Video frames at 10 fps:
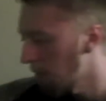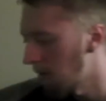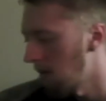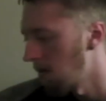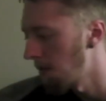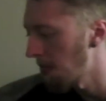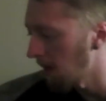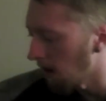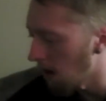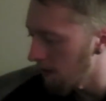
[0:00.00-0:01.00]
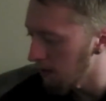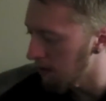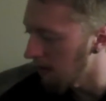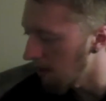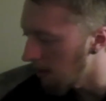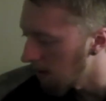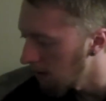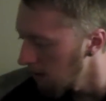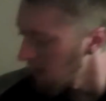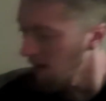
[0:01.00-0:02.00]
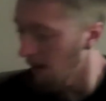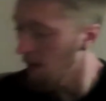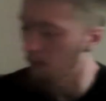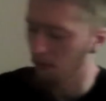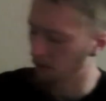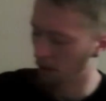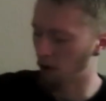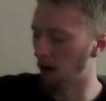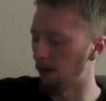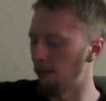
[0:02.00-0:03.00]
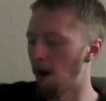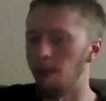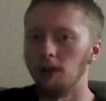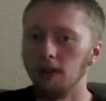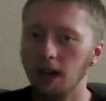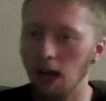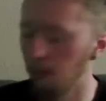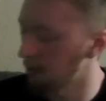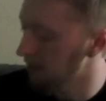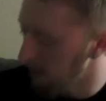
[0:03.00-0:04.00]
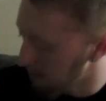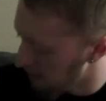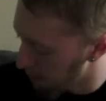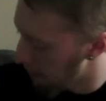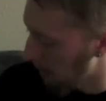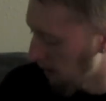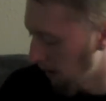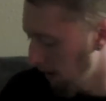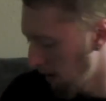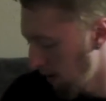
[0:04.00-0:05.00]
So obviously incredibly popular games, easy to sell.